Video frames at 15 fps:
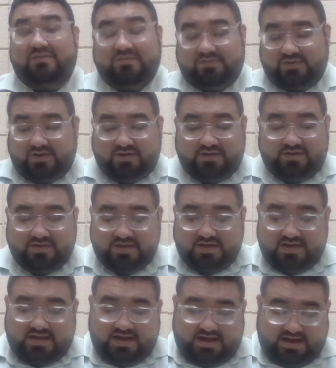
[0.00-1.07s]
and fall?
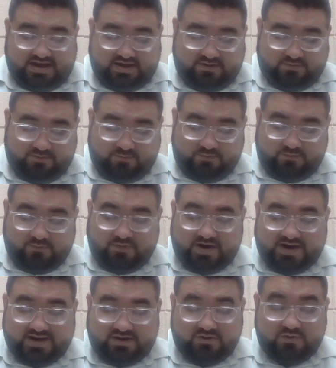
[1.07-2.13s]

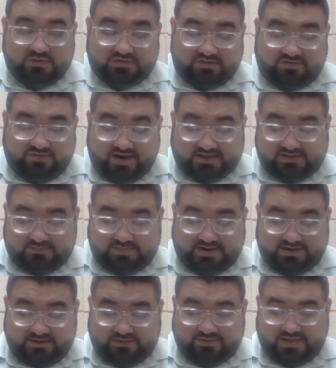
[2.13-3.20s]
Who's affected by
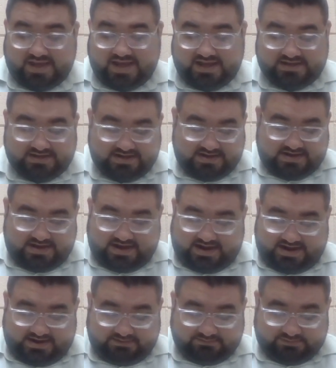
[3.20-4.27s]
all that?
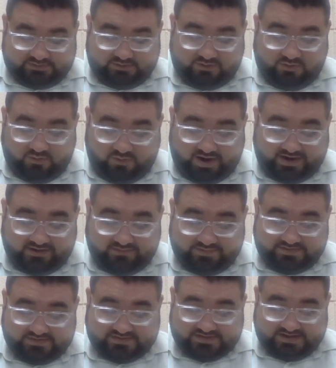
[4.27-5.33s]
So quite a bit
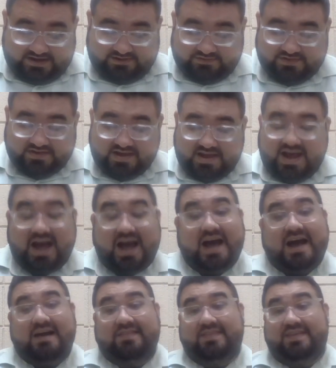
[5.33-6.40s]
of stuff.
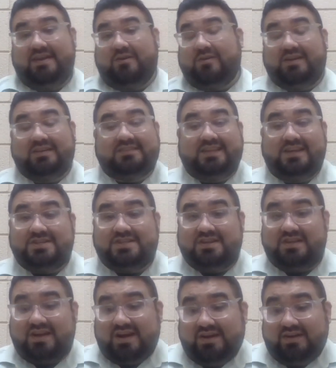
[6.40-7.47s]
The organization
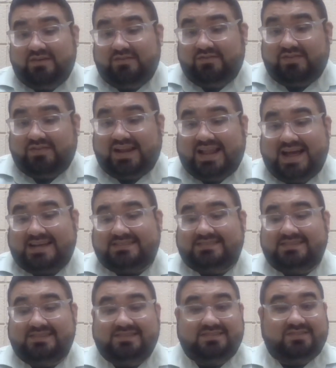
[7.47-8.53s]
of
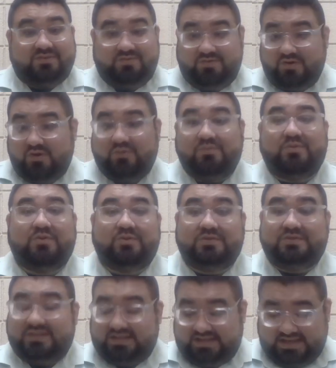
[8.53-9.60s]
classes, so nobles,
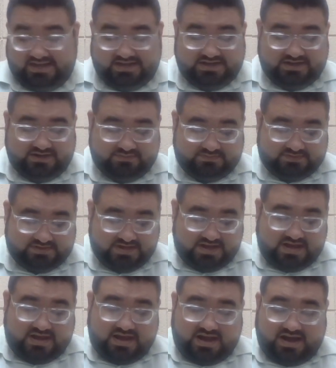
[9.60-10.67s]
the kingdoms,
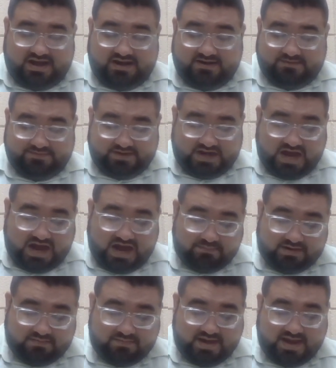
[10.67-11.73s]
the
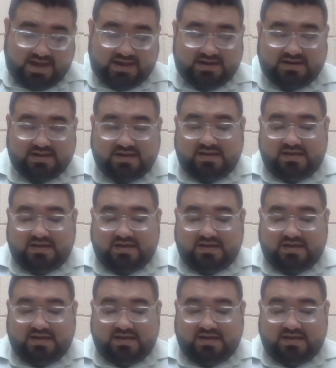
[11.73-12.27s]
common men,